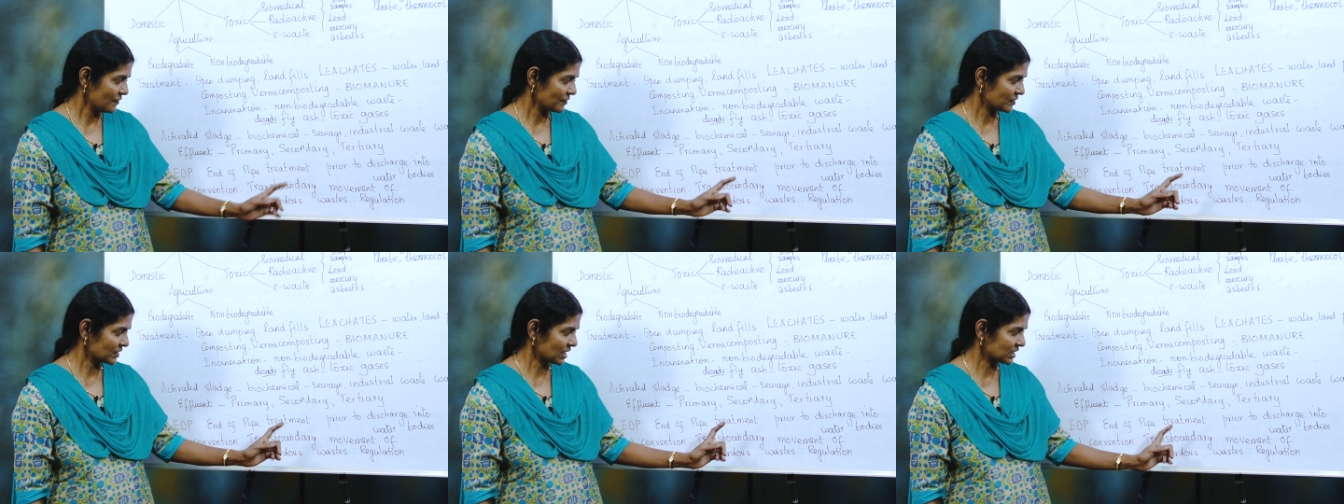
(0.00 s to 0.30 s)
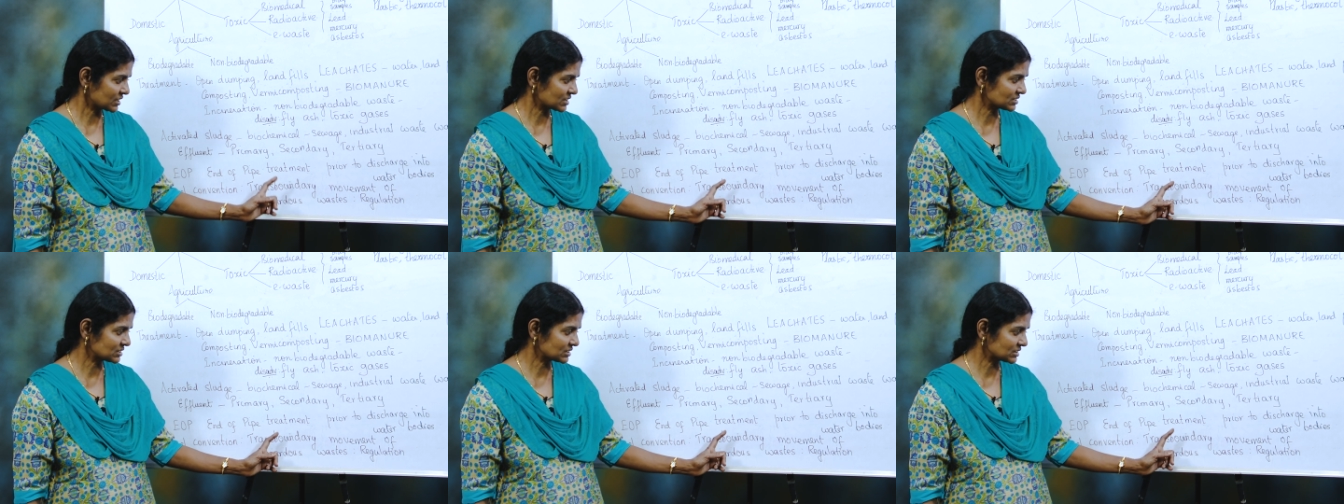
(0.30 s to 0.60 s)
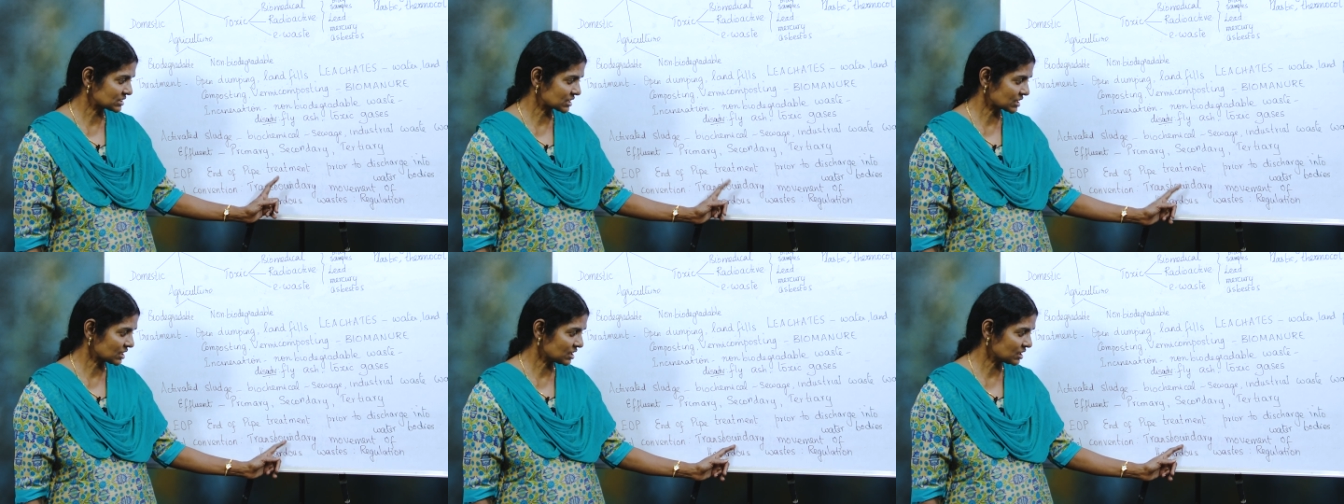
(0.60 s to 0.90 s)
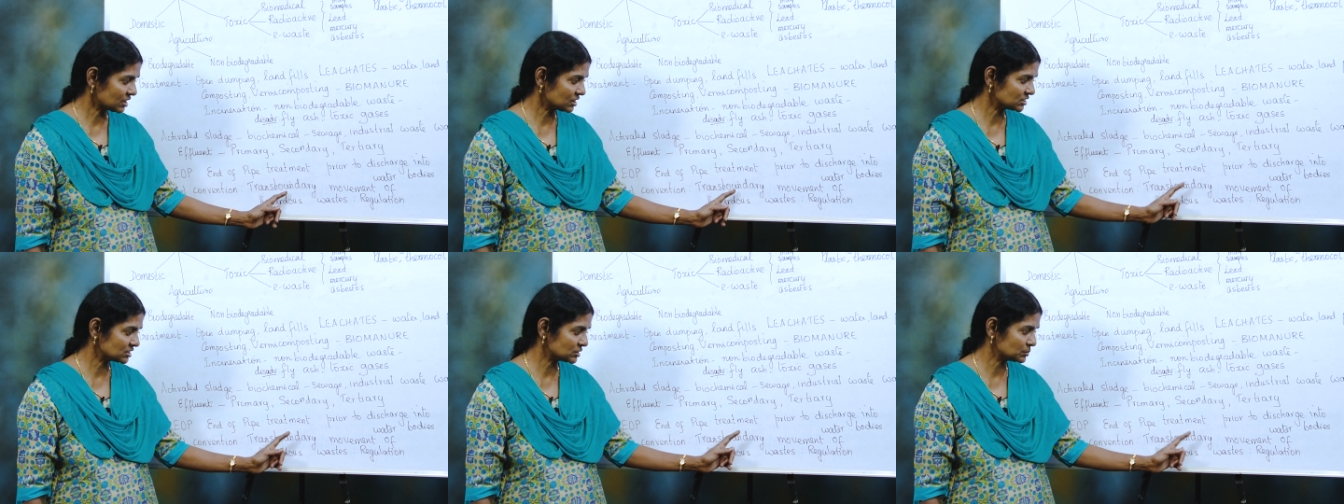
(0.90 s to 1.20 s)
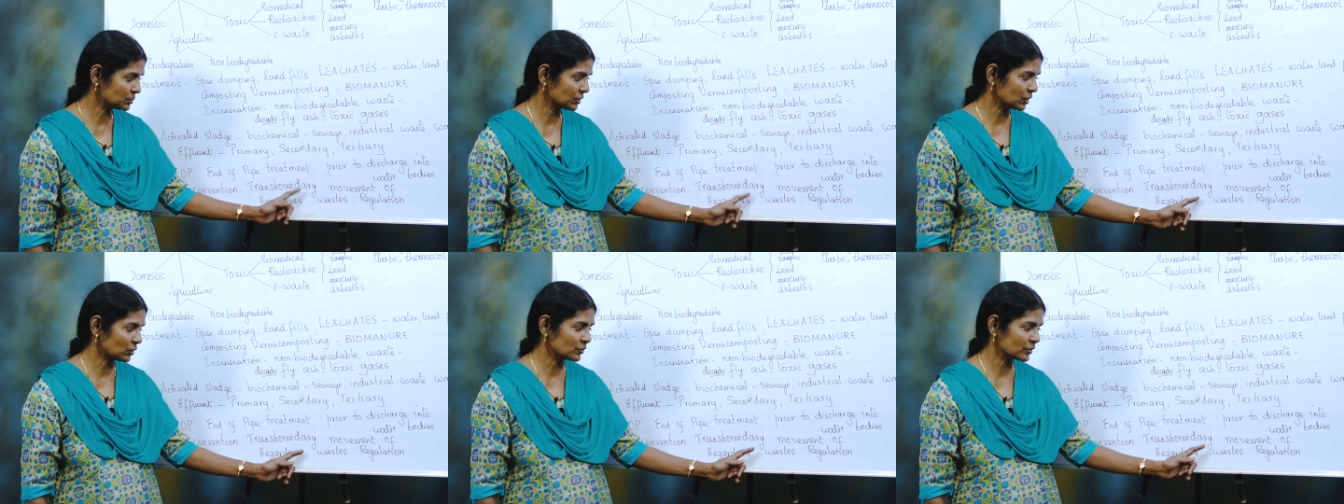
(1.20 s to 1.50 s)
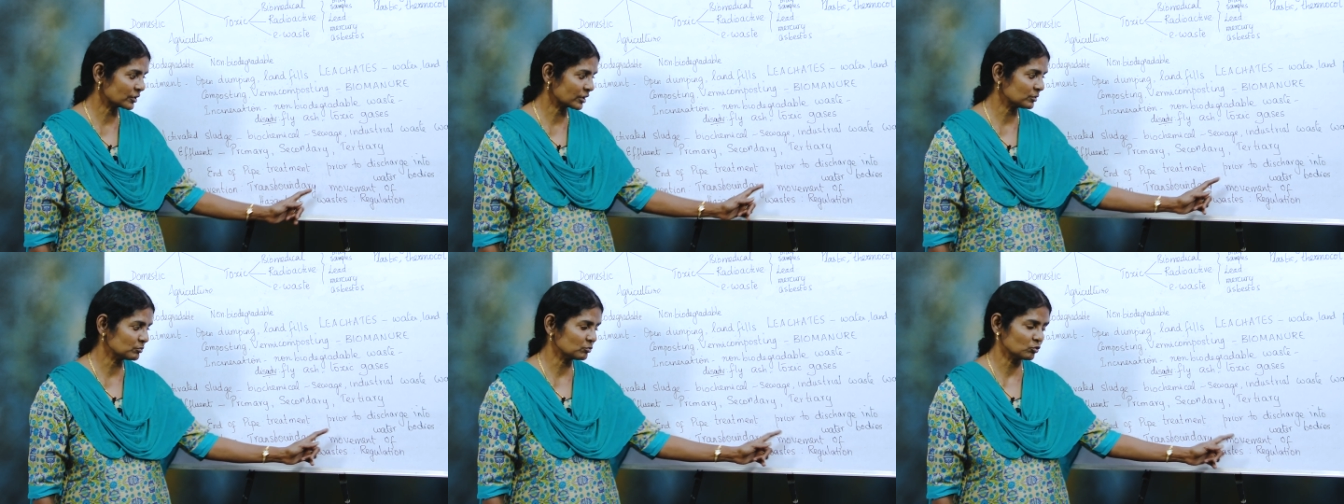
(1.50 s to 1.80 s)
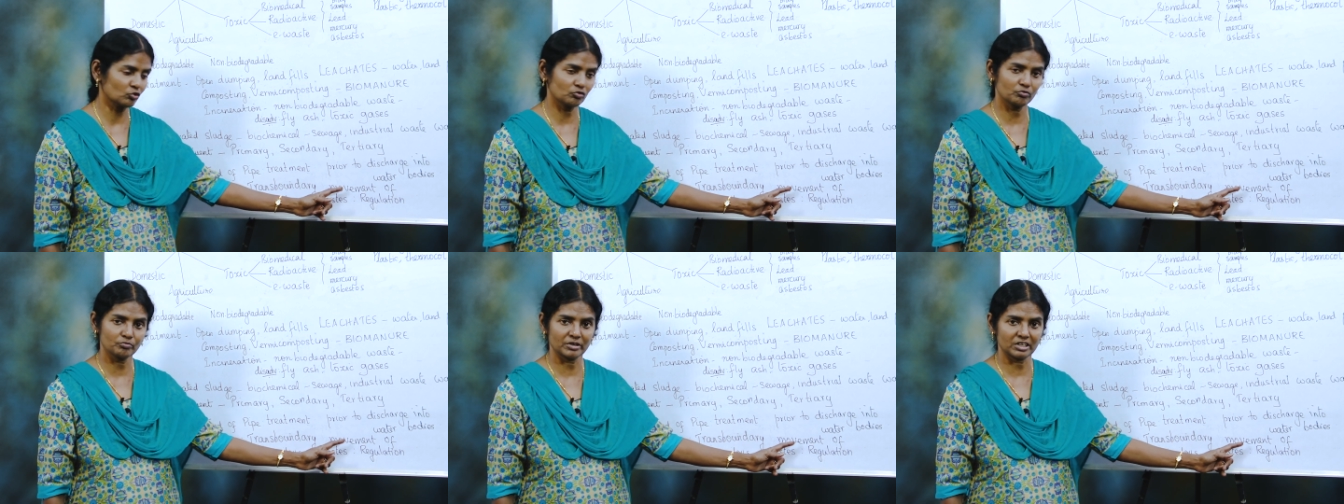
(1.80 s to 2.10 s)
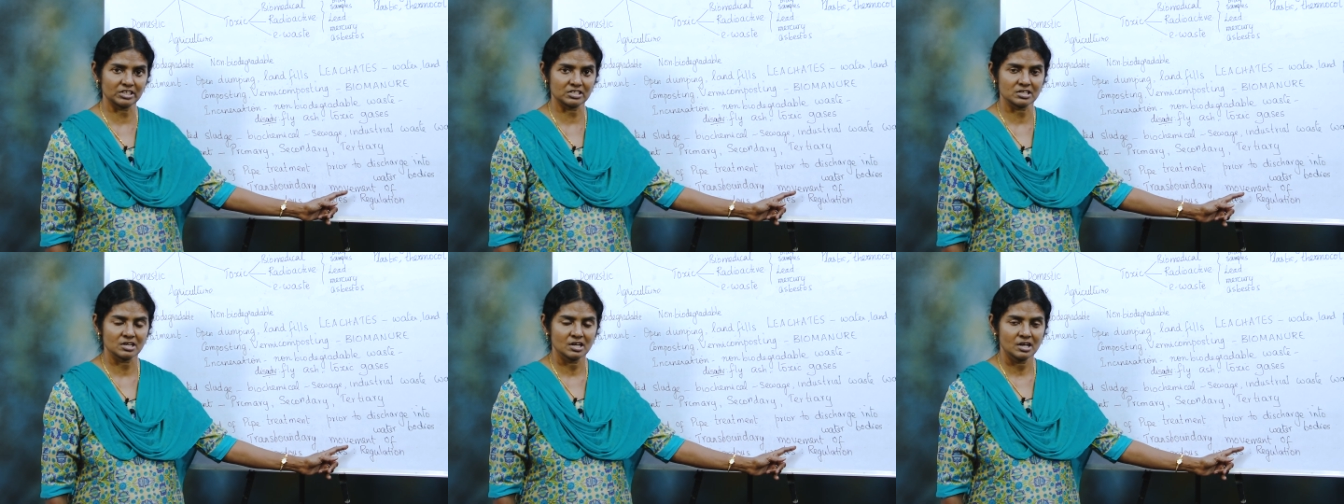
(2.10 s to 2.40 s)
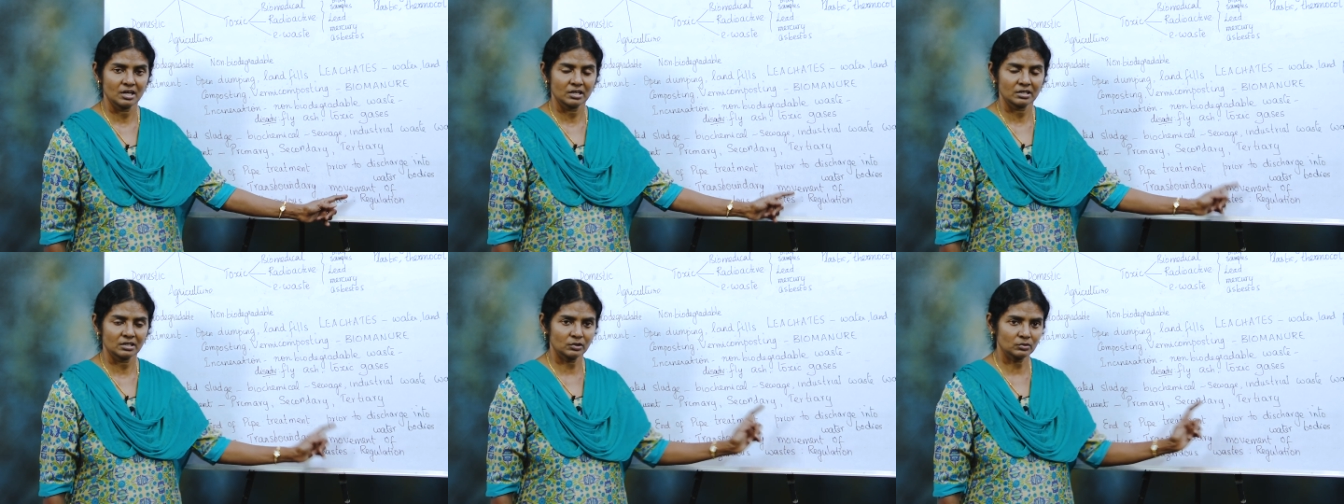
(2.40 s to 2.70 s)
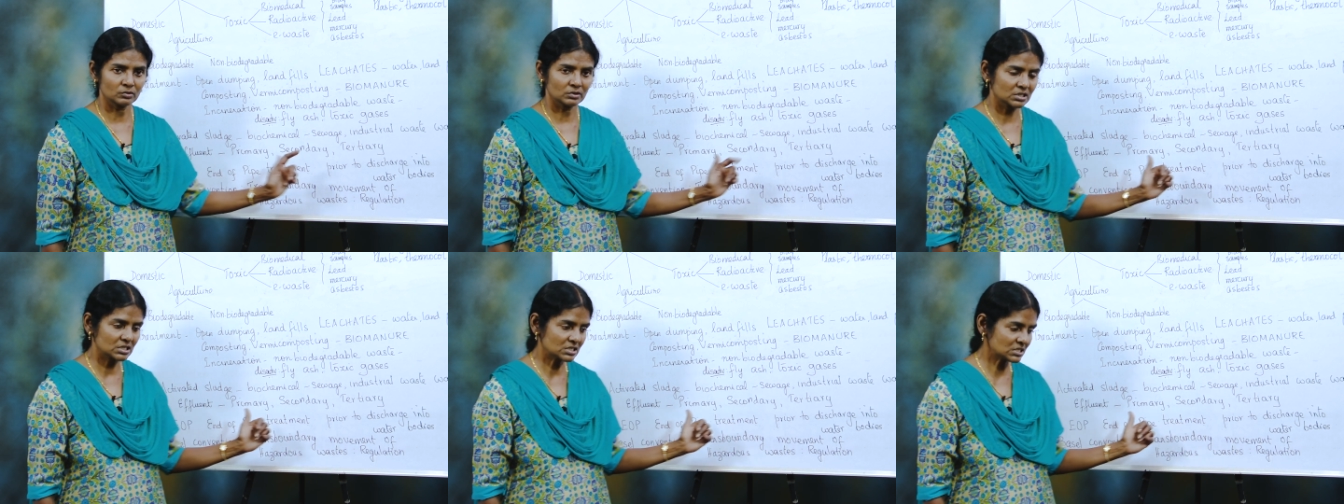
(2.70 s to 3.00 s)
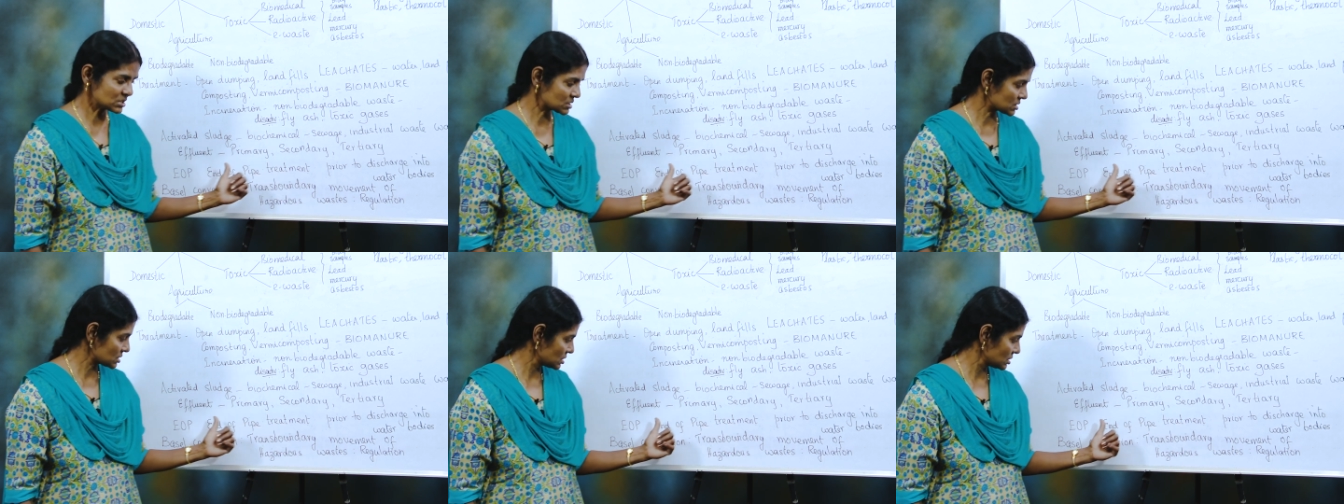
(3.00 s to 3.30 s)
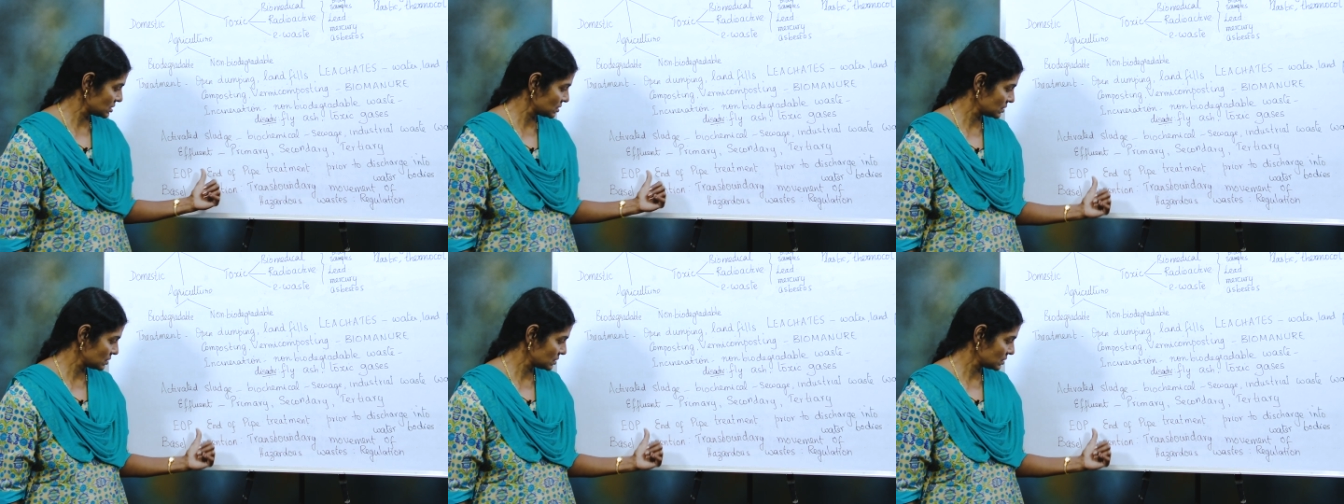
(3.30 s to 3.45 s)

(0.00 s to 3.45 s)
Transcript: that is transboundary movement now this